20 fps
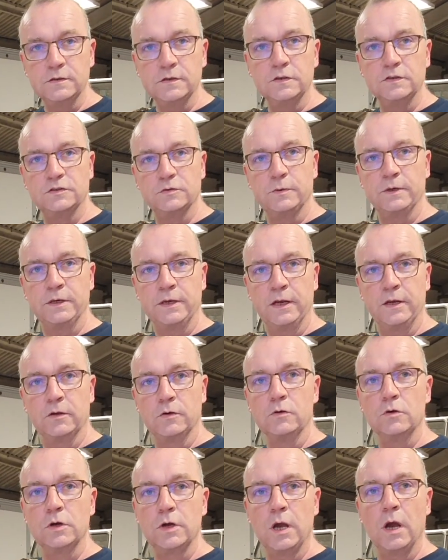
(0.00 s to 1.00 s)
so we can get a
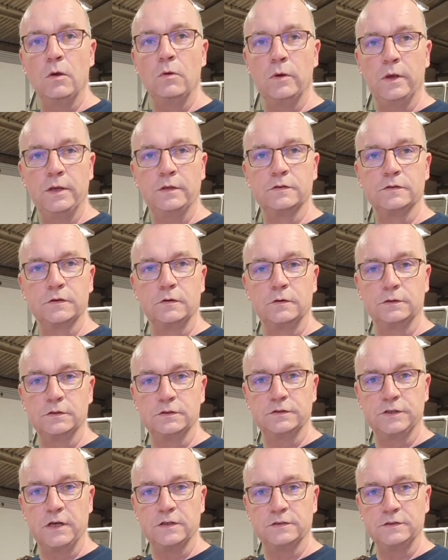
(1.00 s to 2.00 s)
good coat inside the
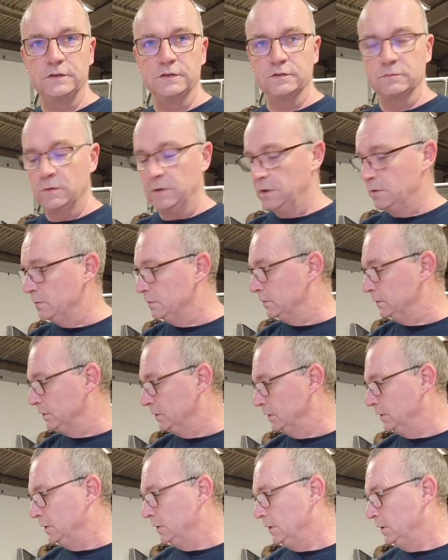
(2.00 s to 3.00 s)
chassis as well.
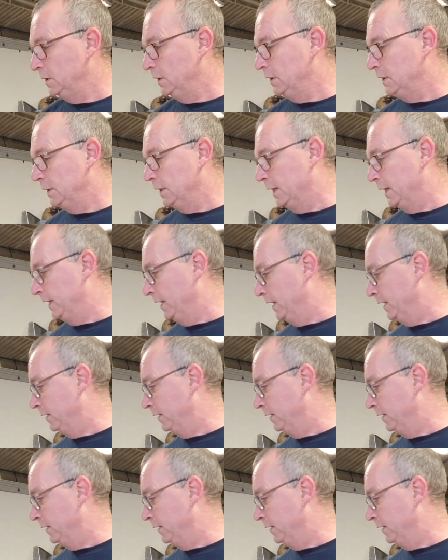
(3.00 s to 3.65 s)
And then